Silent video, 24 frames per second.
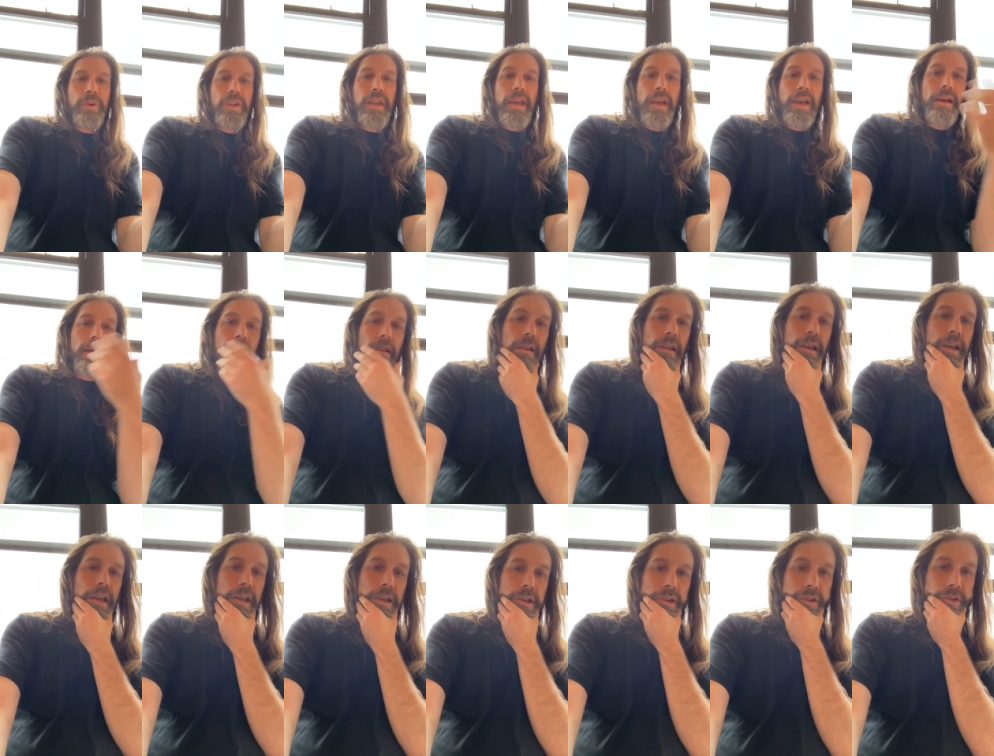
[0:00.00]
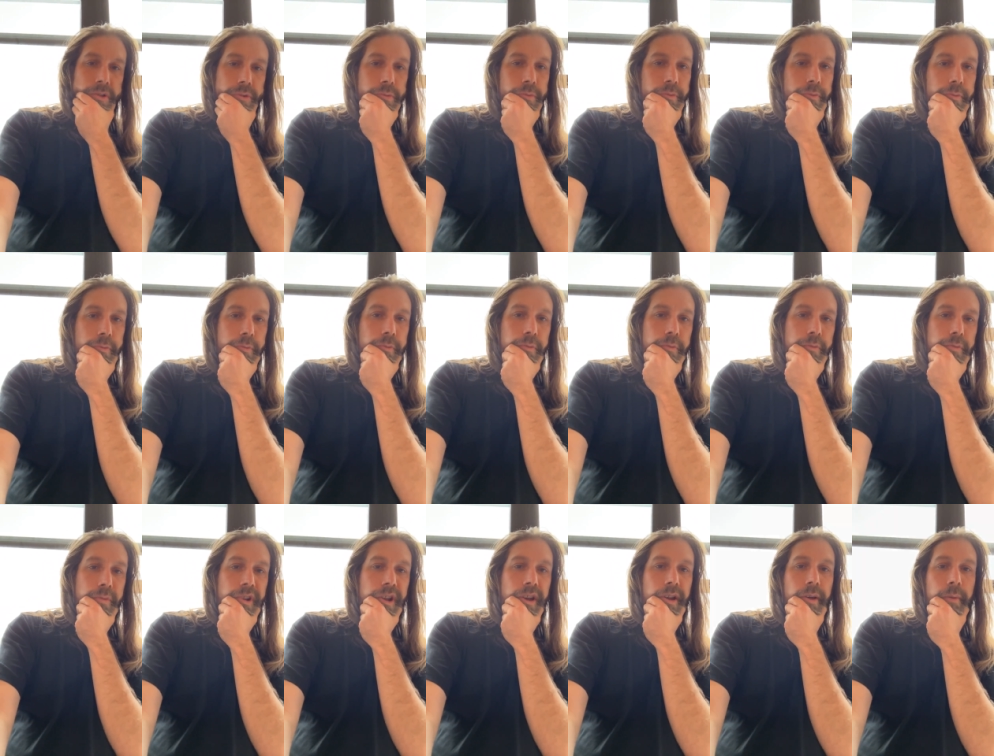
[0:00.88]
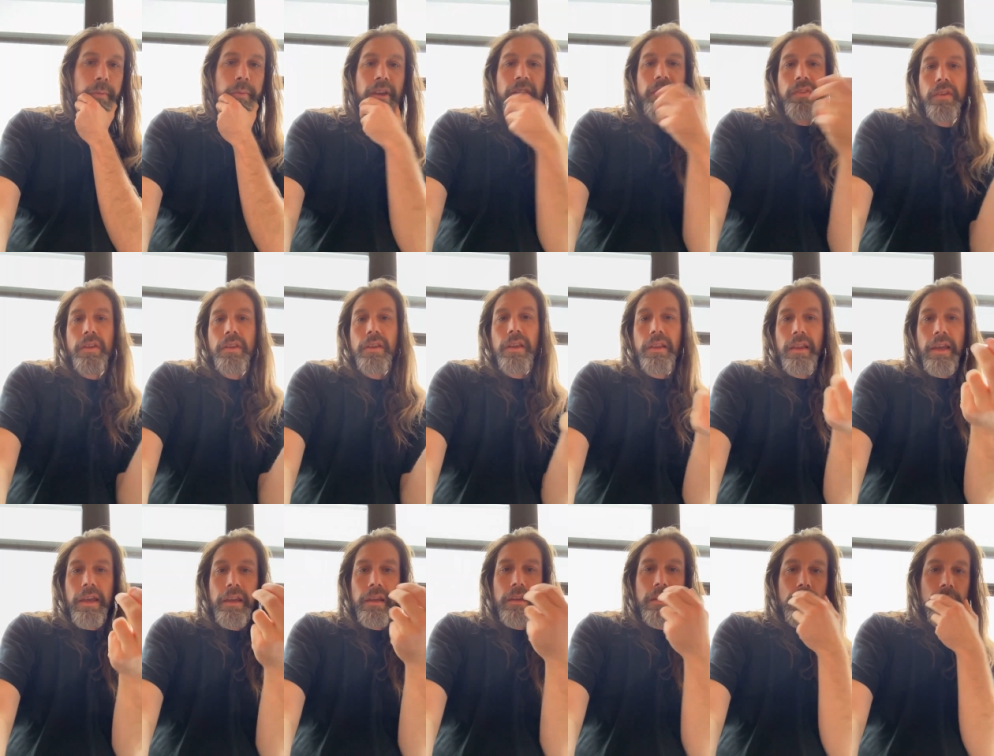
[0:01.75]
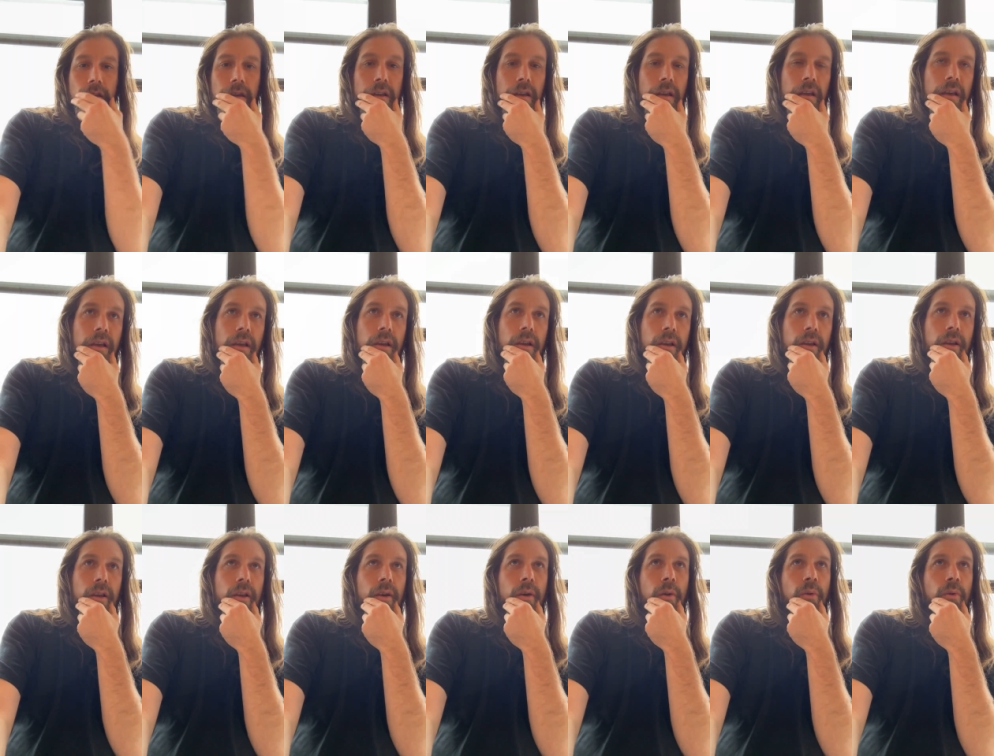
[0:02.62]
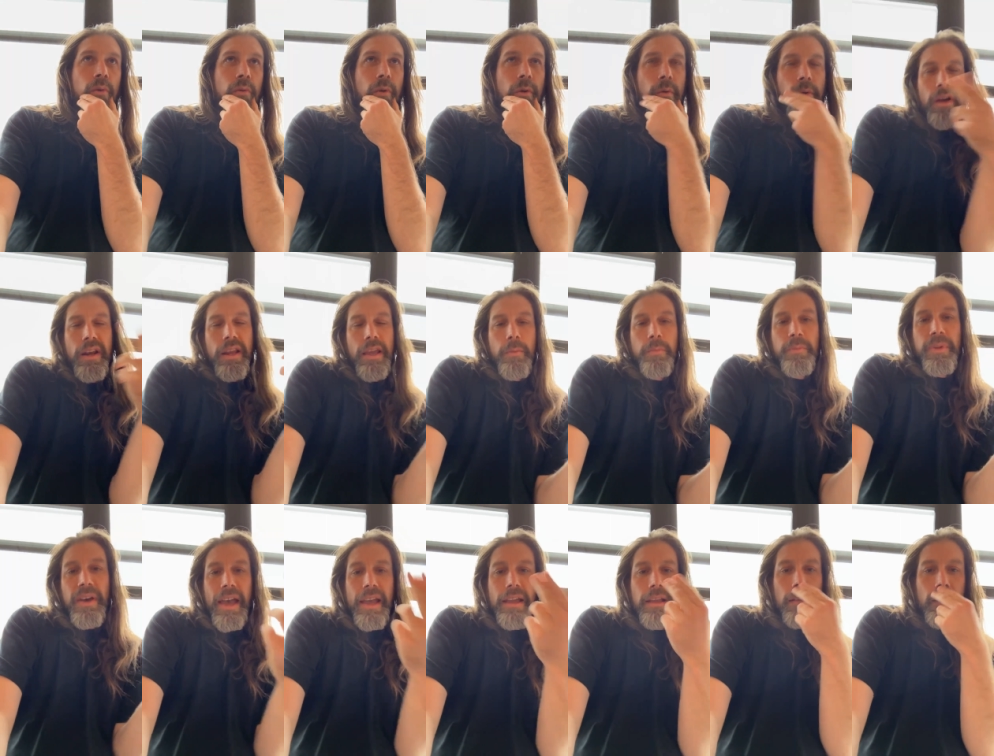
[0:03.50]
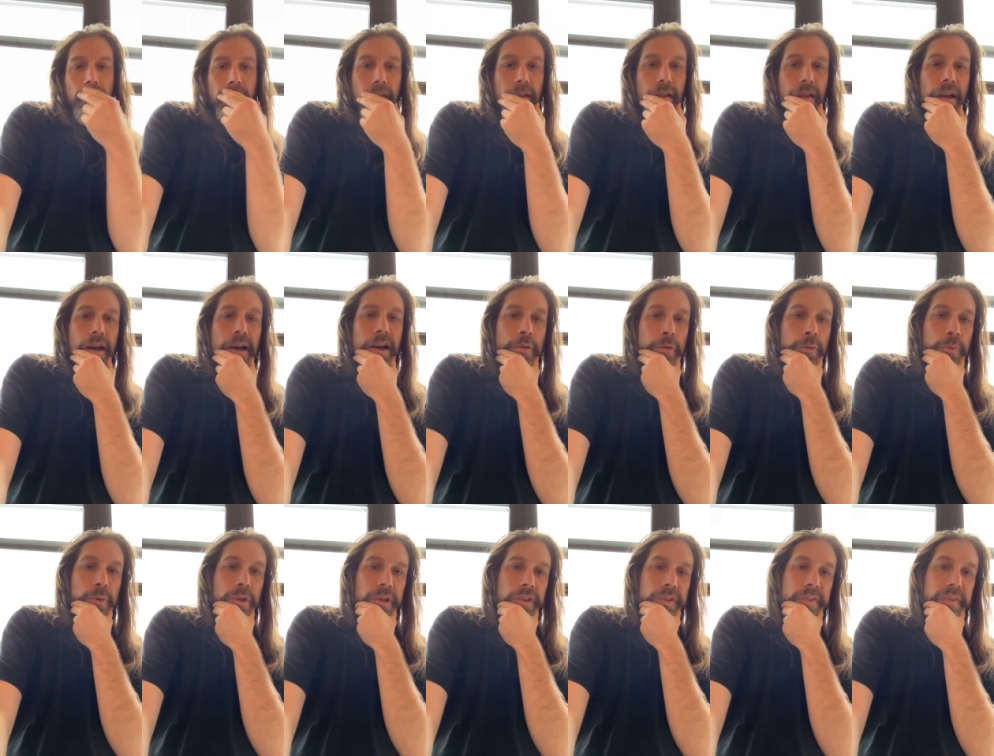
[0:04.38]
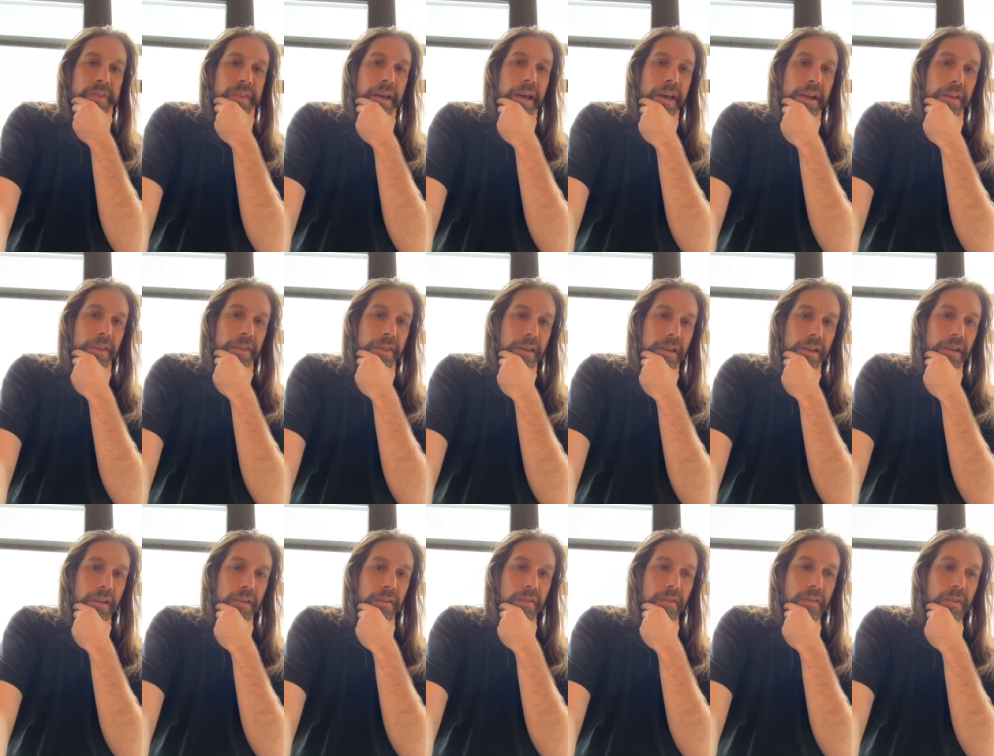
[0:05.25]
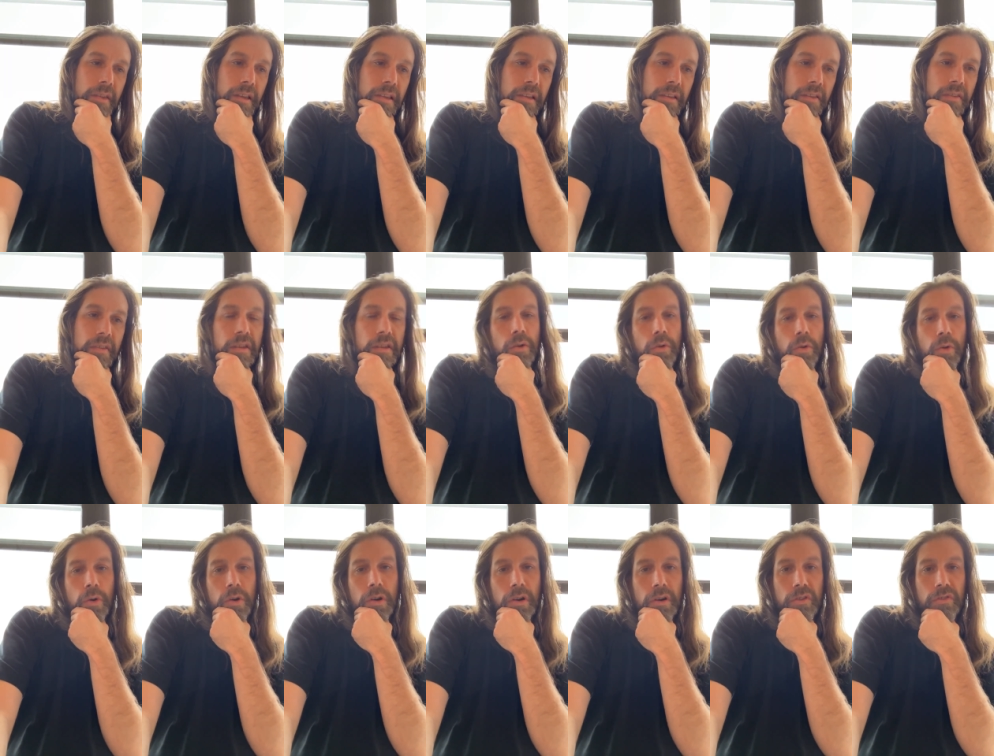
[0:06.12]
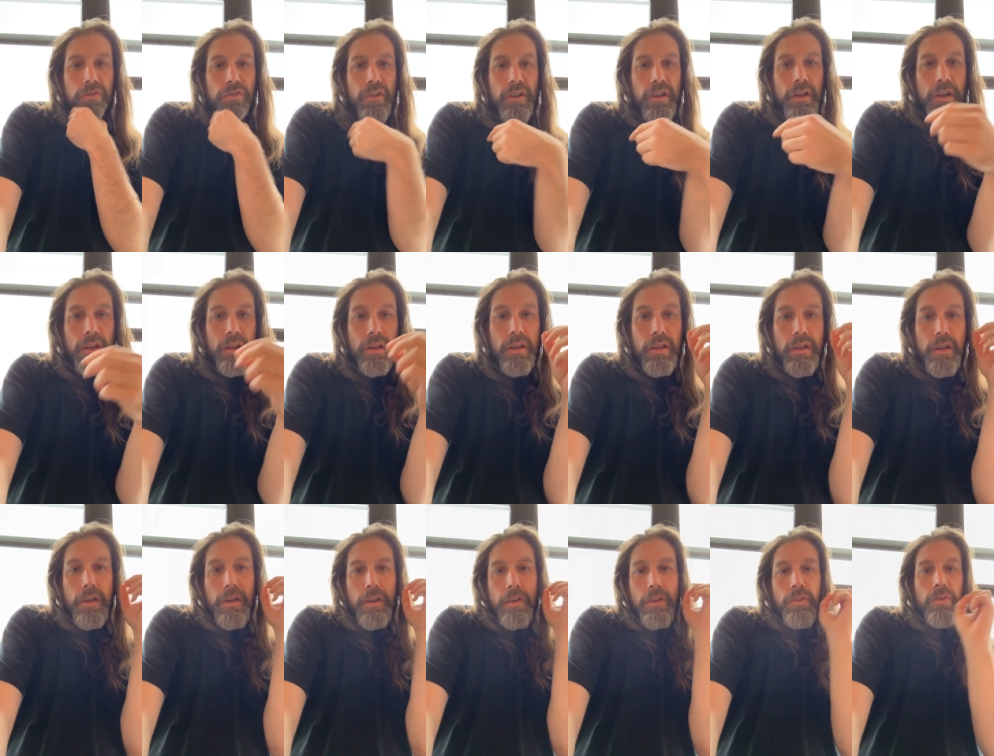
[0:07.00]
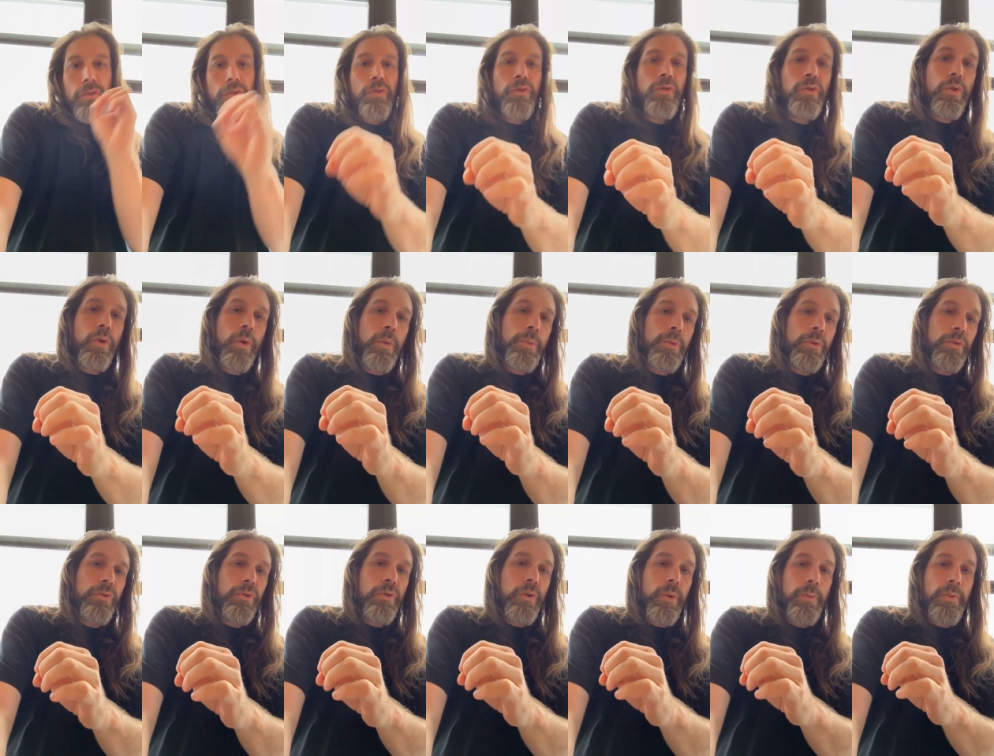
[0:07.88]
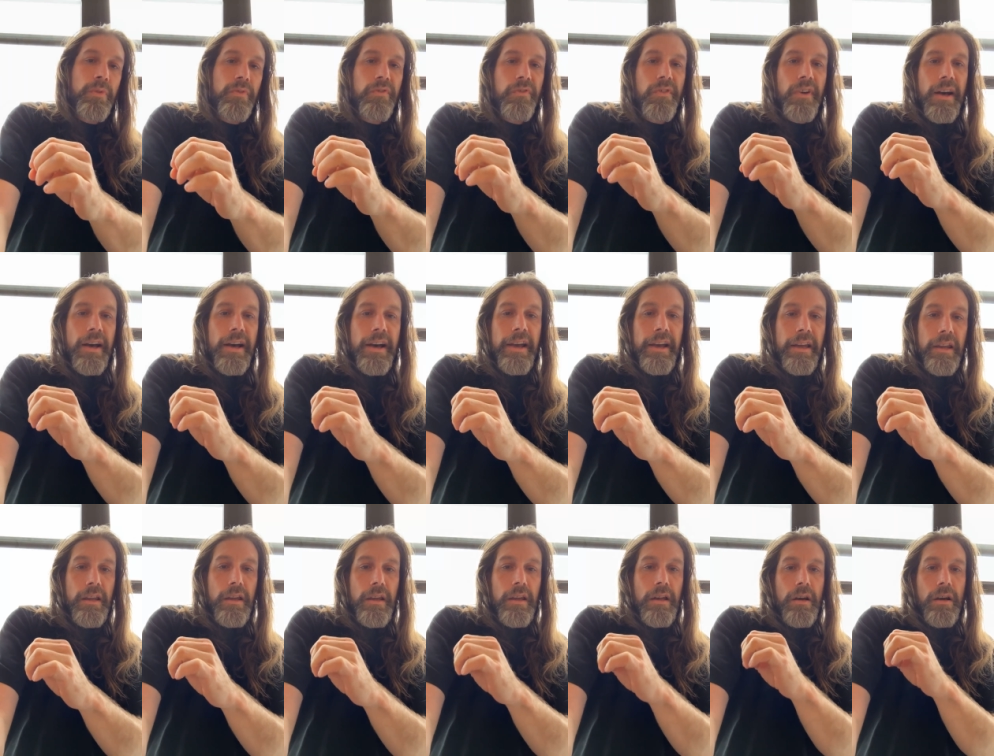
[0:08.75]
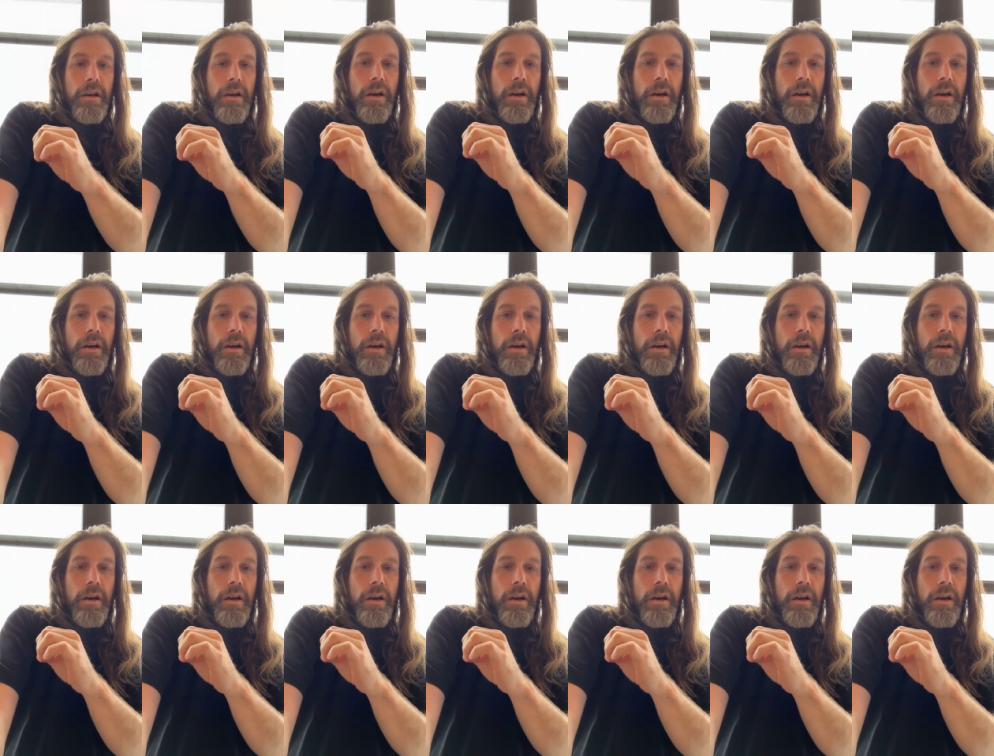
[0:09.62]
but yeah, like basically, like we want to get back into the Gostwyck side of things, like the single origin, super super fine.